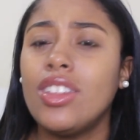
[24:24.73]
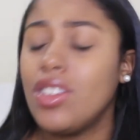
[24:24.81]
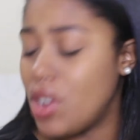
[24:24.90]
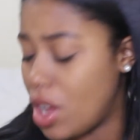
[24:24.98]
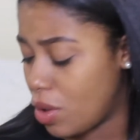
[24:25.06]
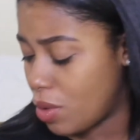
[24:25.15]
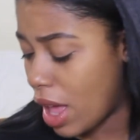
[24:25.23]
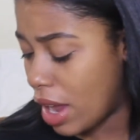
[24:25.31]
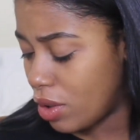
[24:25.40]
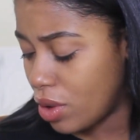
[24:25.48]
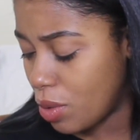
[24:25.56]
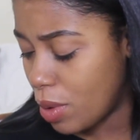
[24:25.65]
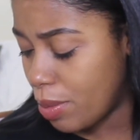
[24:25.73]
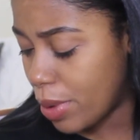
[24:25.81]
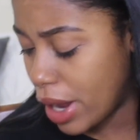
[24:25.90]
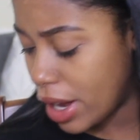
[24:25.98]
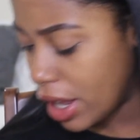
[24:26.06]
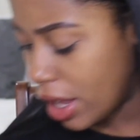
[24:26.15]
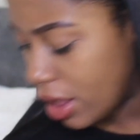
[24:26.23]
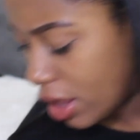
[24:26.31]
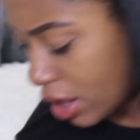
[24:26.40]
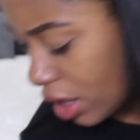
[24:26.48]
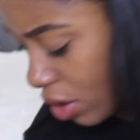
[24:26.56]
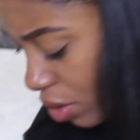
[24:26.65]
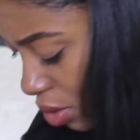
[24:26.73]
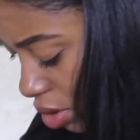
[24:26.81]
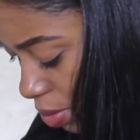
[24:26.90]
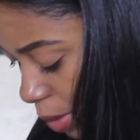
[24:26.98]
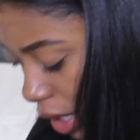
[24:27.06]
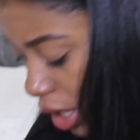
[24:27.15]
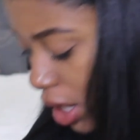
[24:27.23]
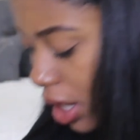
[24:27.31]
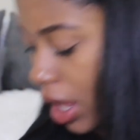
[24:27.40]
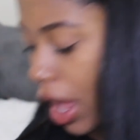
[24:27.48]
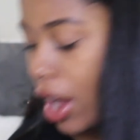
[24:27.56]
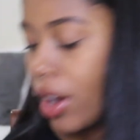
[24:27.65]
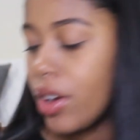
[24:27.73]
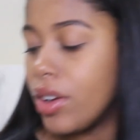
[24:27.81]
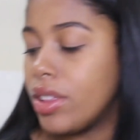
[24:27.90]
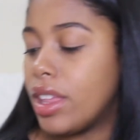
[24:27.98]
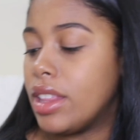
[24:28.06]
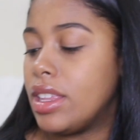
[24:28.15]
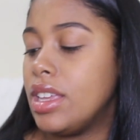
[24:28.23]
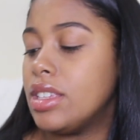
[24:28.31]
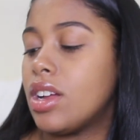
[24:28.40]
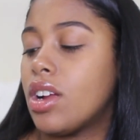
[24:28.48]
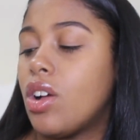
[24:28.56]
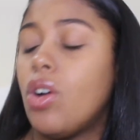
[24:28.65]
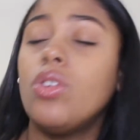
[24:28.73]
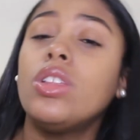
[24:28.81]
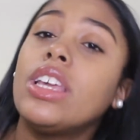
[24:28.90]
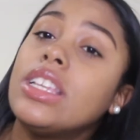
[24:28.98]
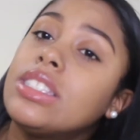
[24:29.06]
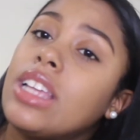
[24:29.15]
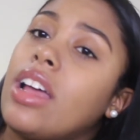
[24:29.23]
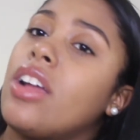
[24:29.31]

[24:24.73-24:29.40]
You know, I don't know what brand that they use, but I heard that these are co-laced.